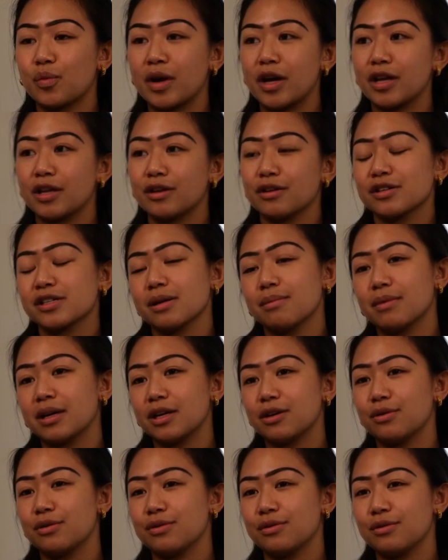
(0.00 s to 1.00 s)
when you're
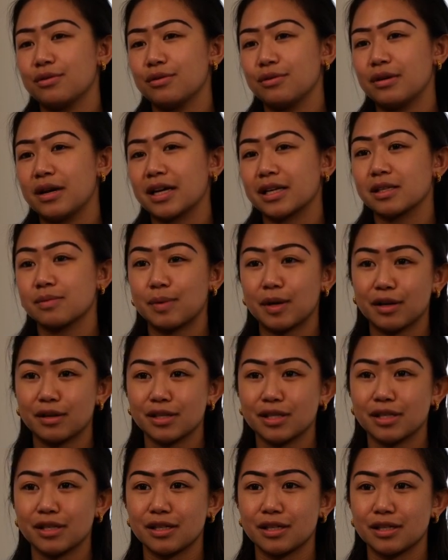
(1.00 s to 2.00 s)
somebody who
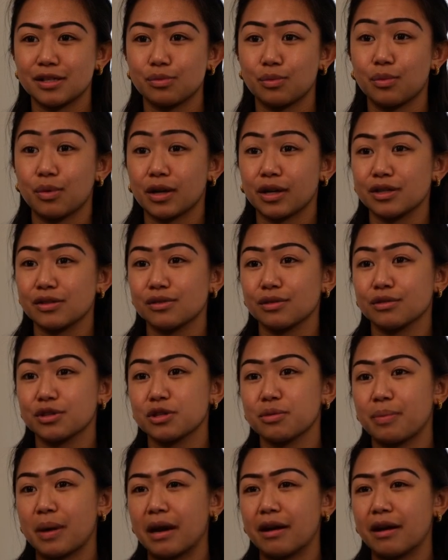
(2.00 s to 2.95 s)
experiences work and social